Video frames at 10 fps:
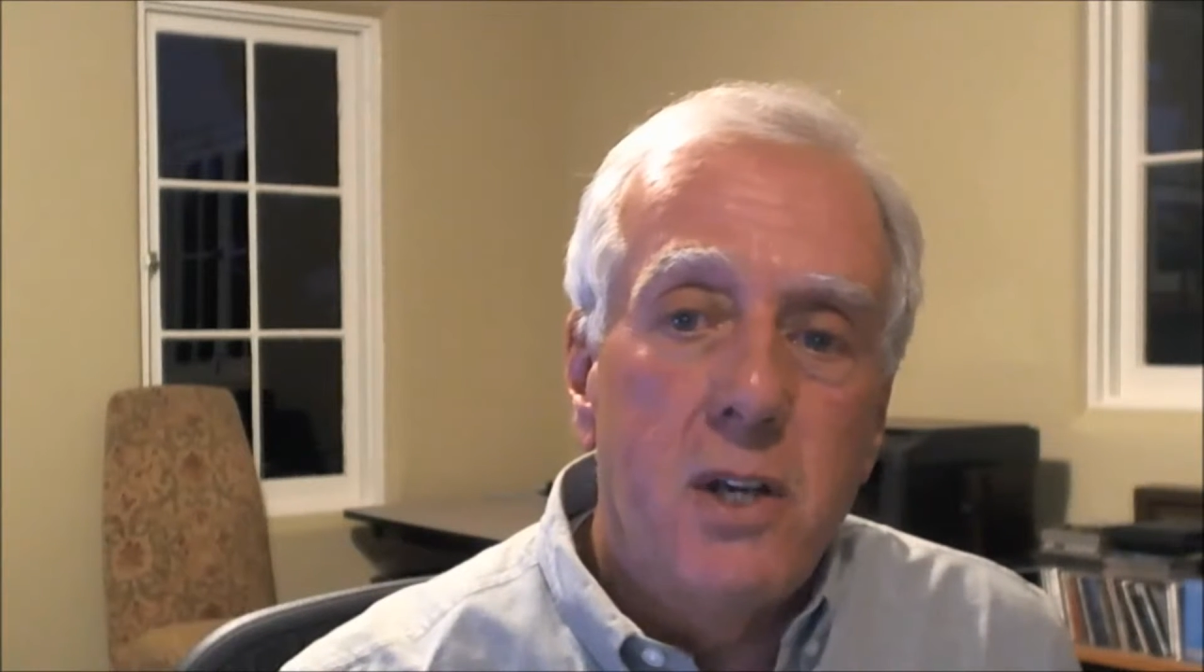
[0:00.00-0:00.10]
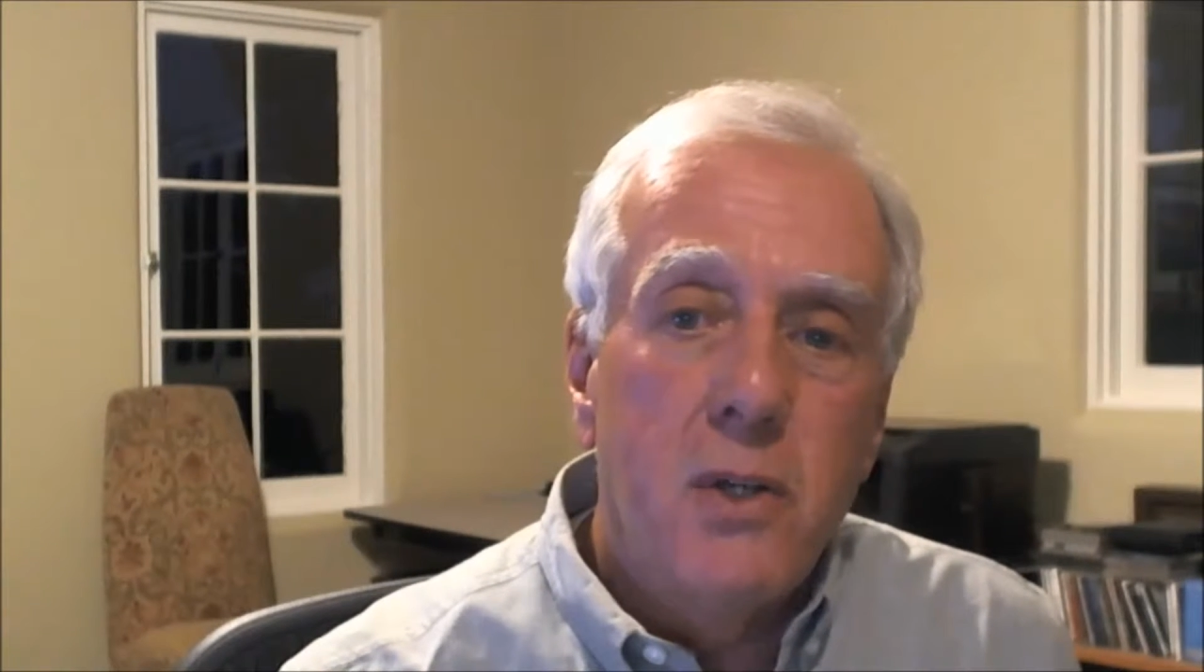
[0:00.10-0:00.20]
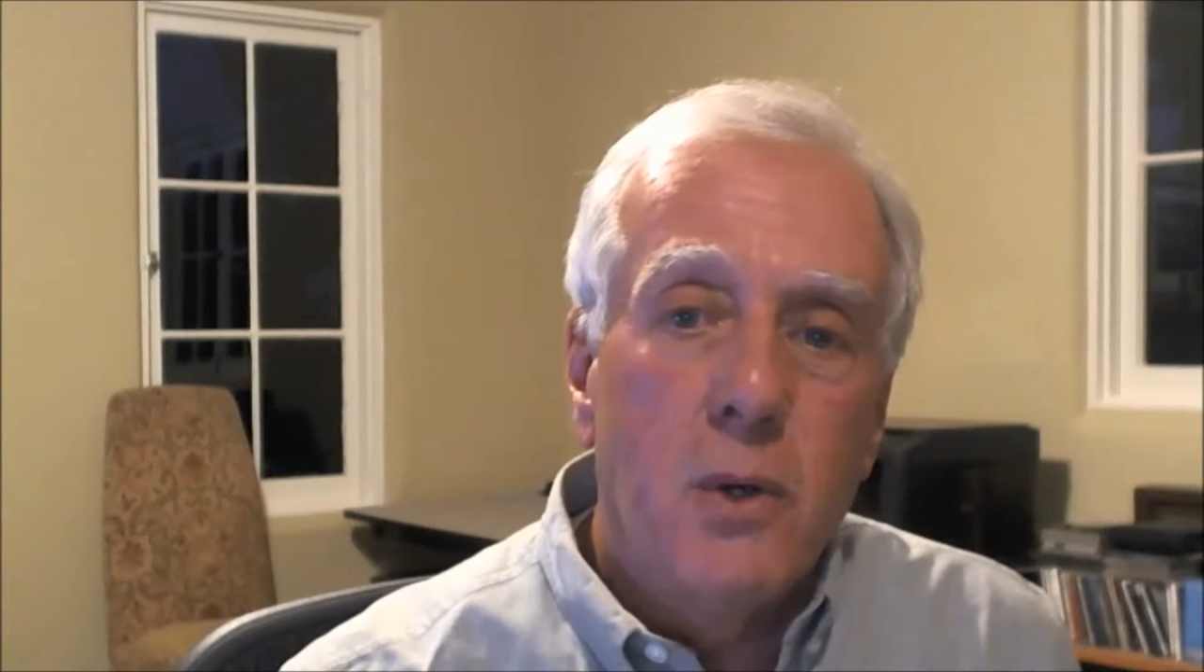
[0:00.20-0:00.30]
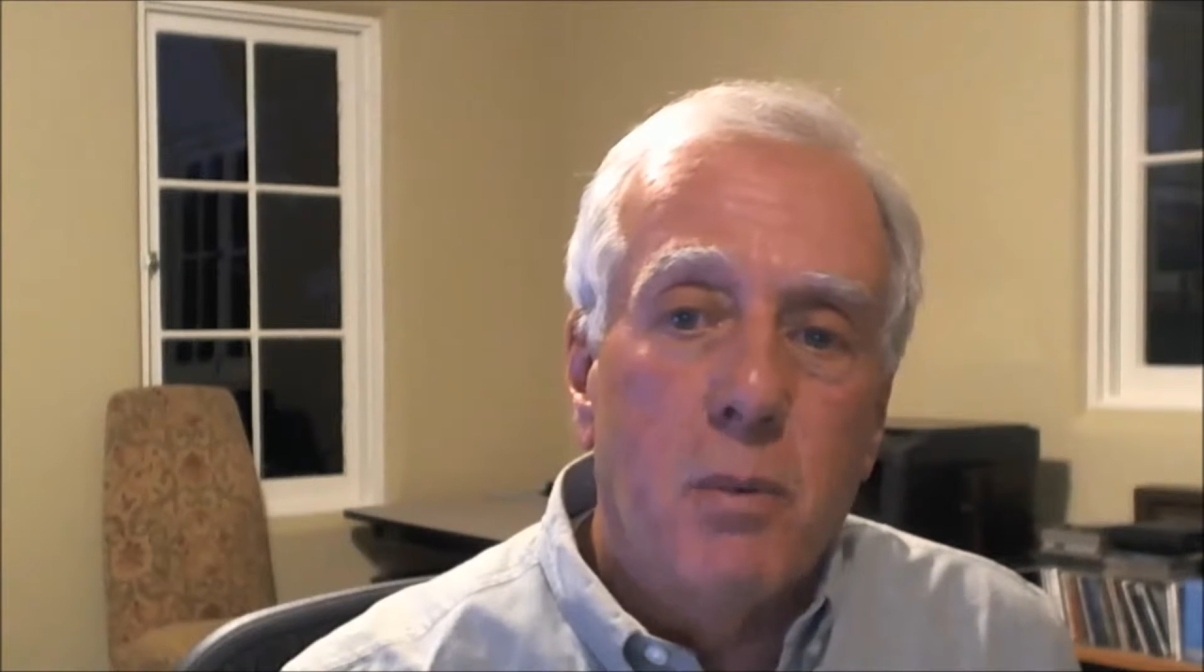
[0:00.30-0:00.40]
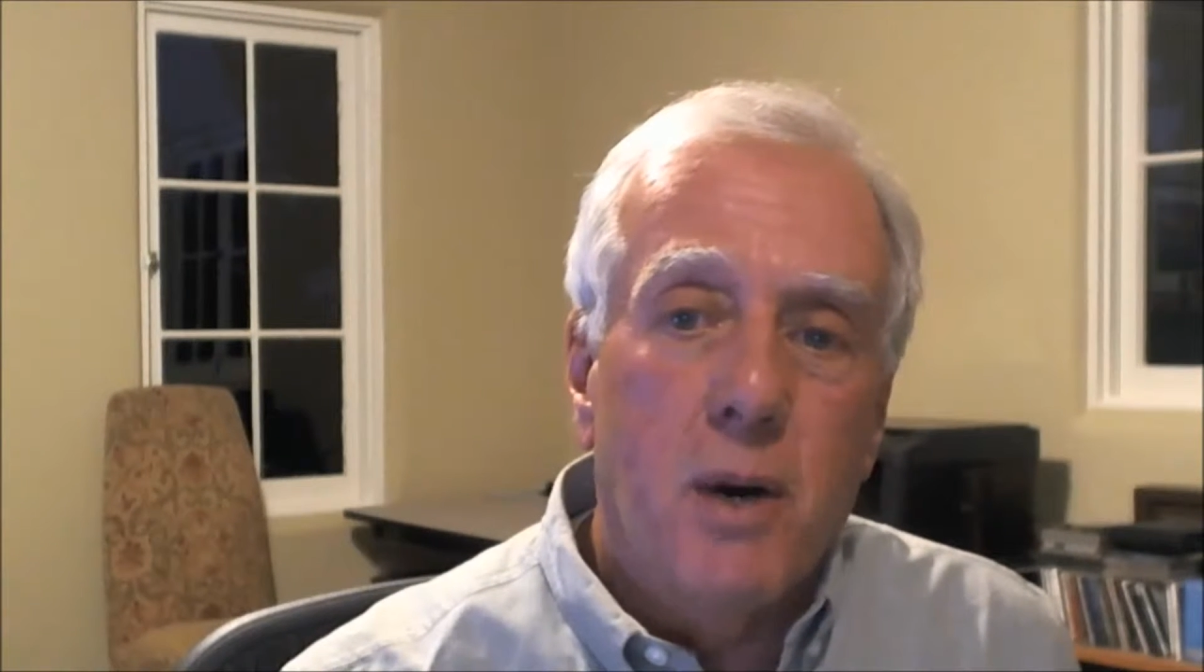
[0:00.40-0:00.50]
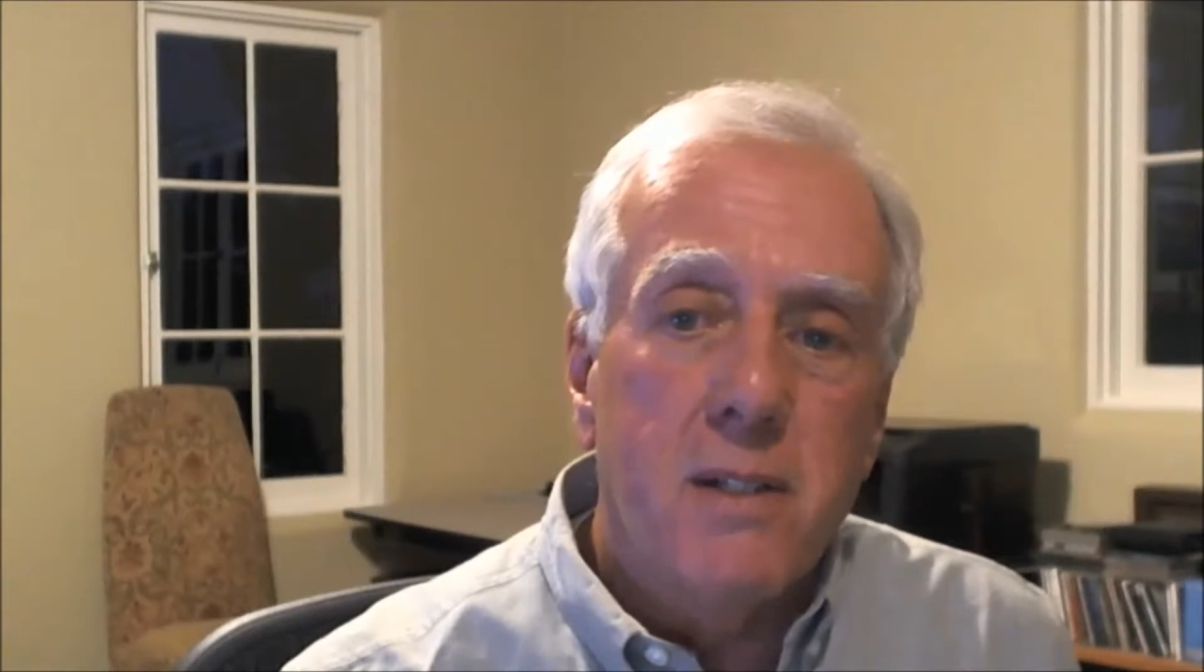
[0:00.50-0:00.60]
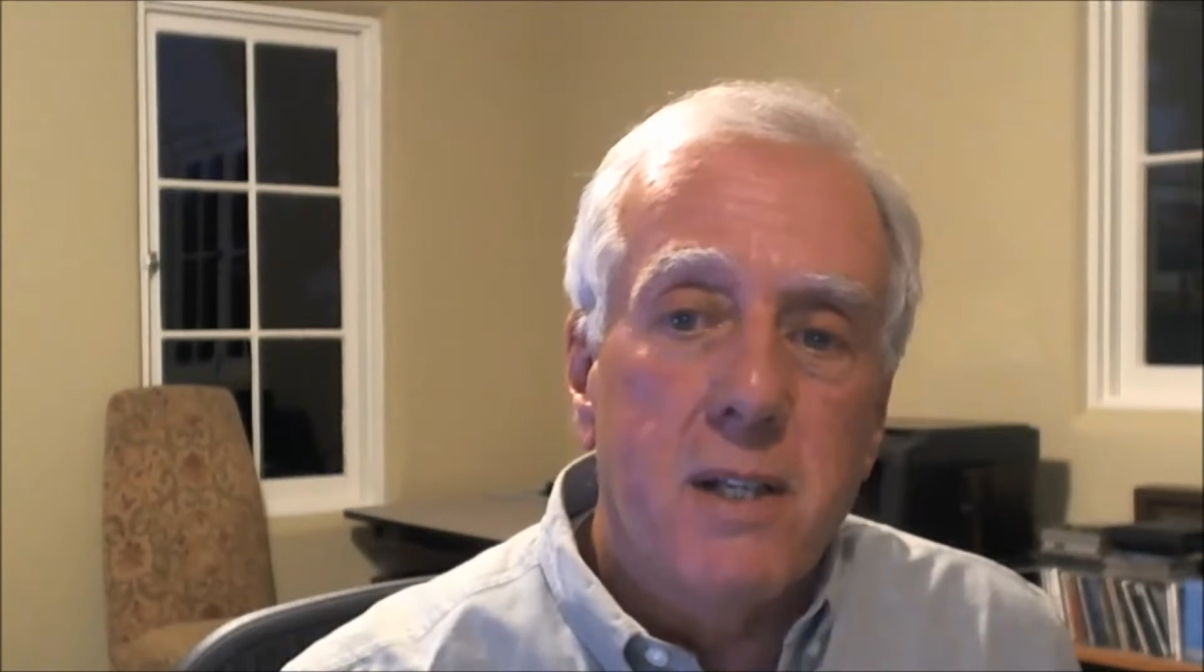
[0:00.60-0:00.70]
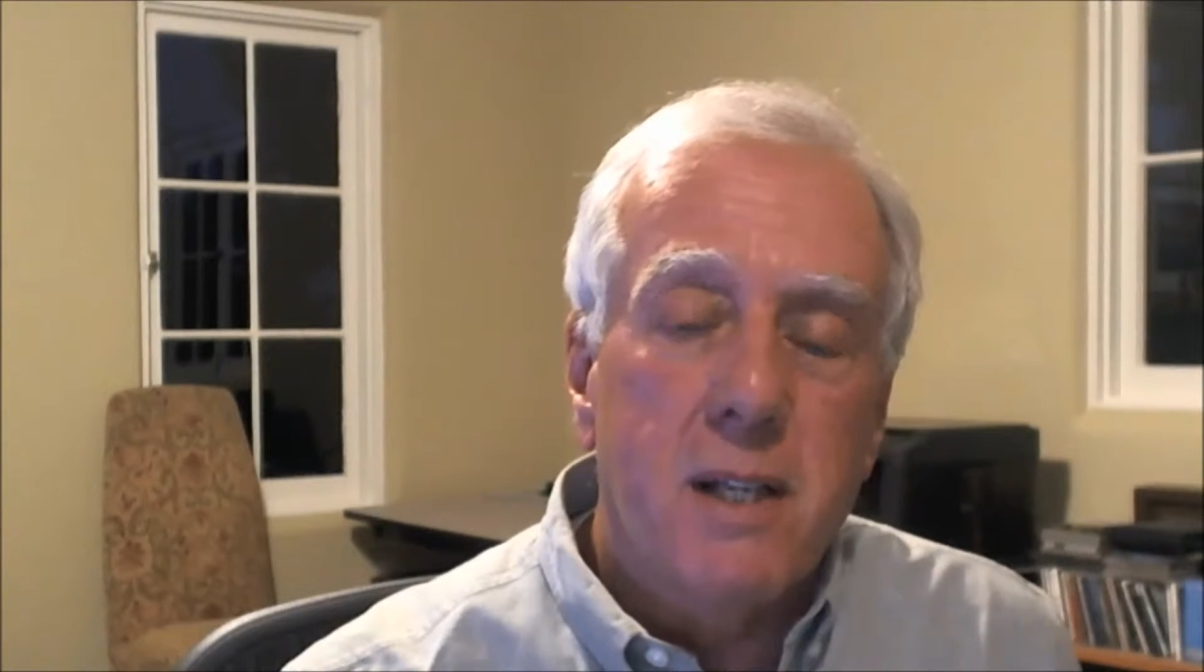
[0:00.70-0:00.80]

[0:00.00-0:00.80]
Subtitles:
your process